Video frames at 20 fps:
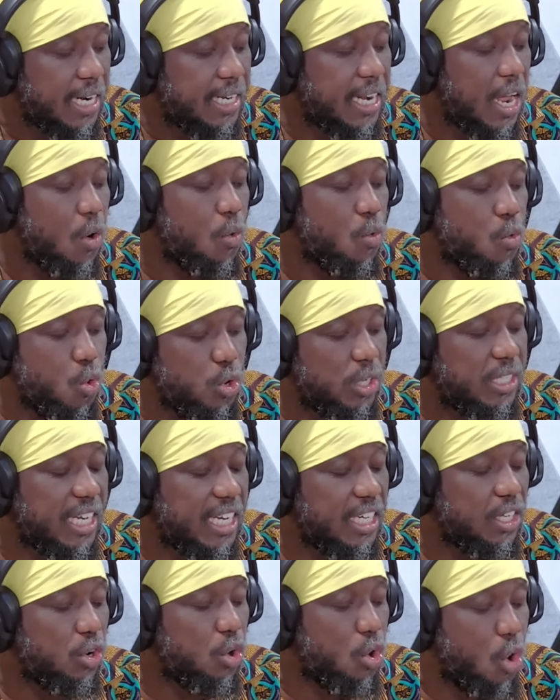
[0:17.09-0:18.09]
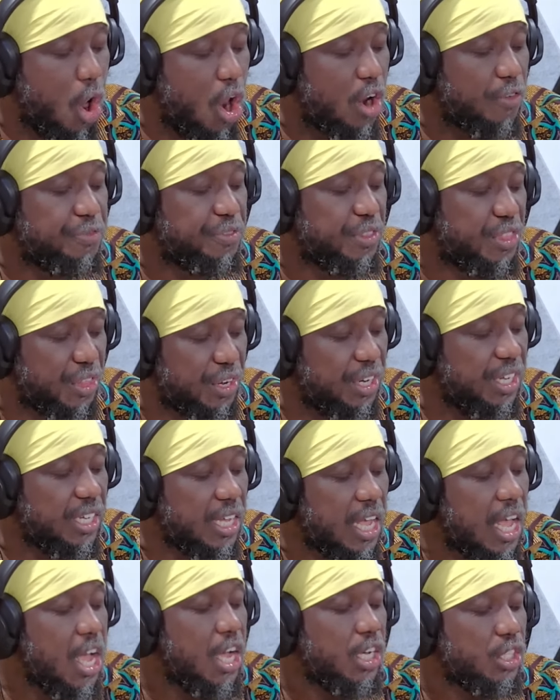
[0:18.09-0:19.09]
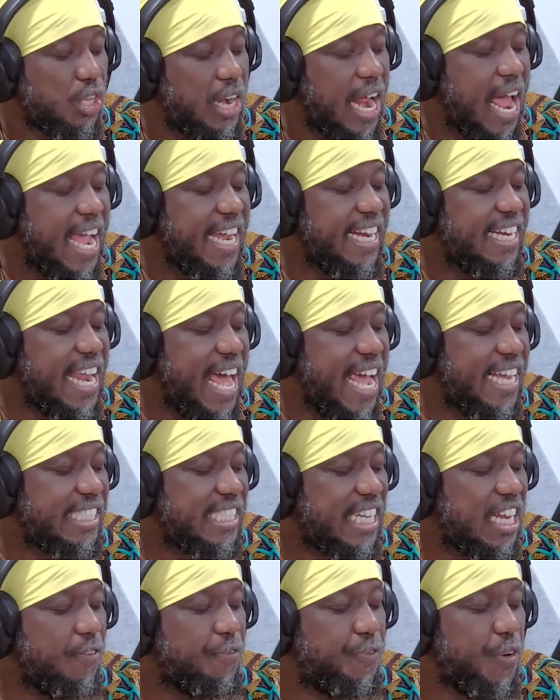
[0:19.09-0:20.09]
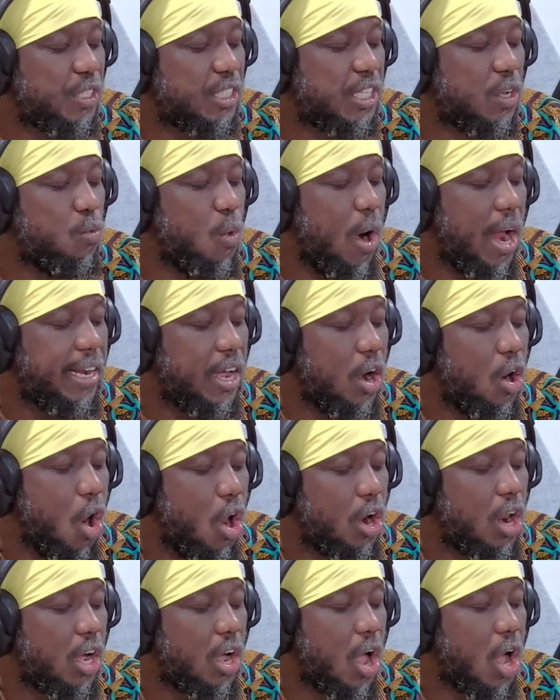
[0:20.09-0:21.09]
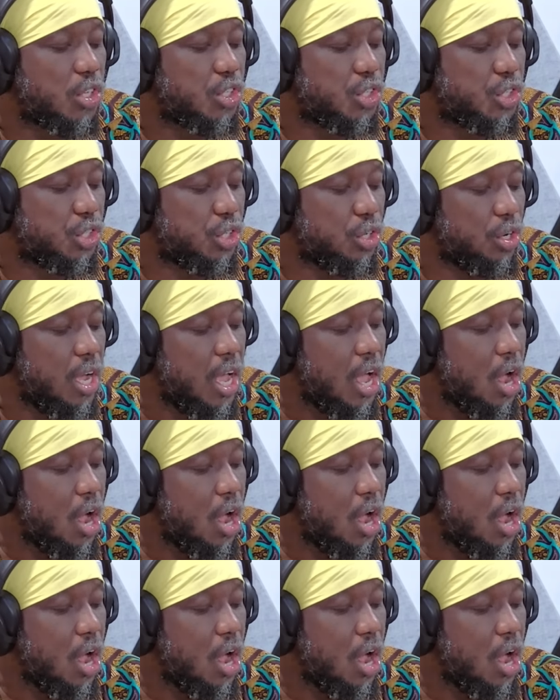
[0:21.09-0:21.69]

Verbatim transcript: The wooden golf tree. Today in 1941, the Holocaust